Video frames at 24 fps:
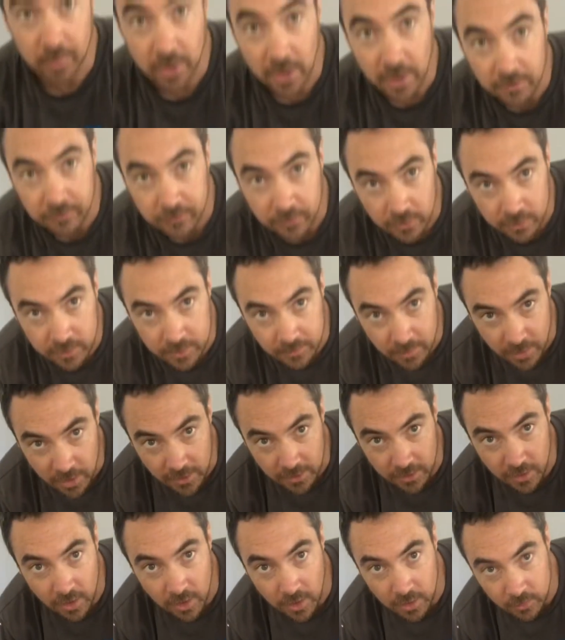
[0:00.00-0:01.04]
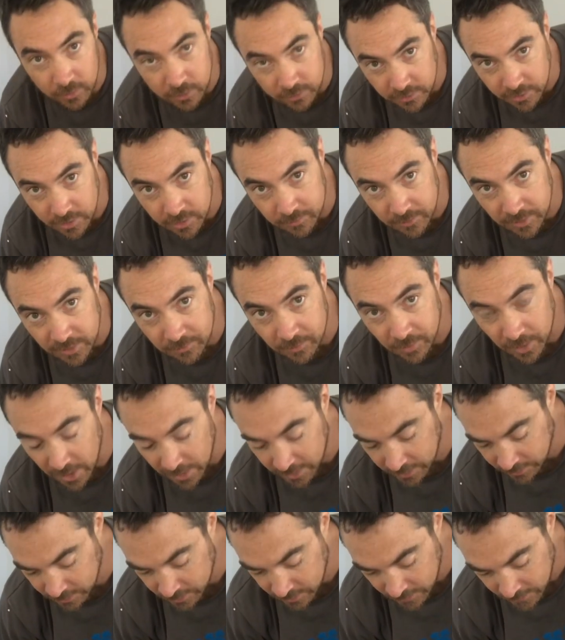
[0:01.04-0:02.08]
folding bike, I would recommend buying
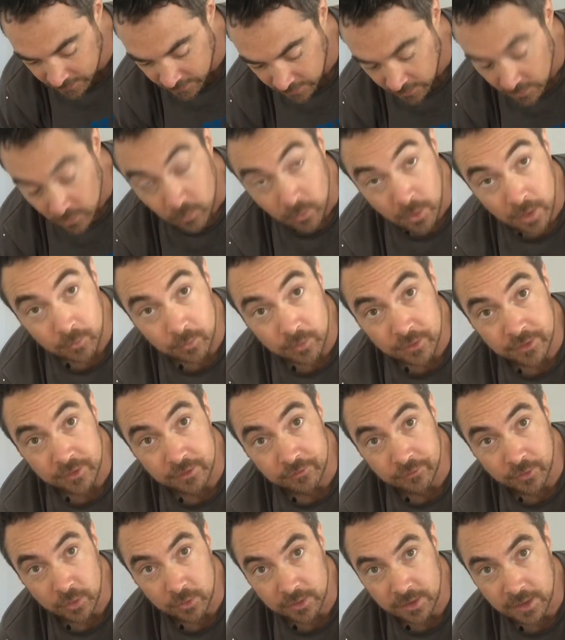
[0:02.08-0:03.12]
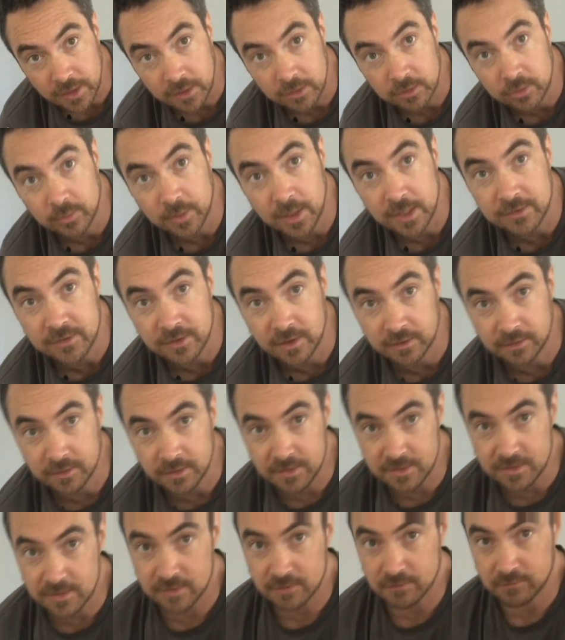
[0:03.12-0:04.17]
one with the folding handlebars like
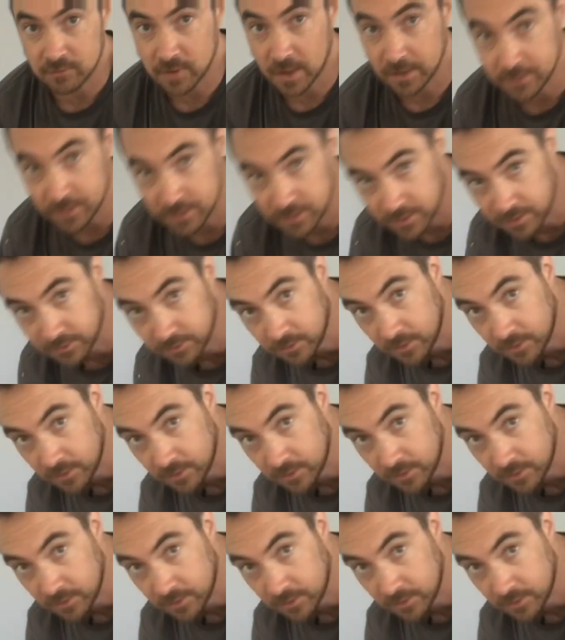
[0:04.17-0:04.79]
this, rather than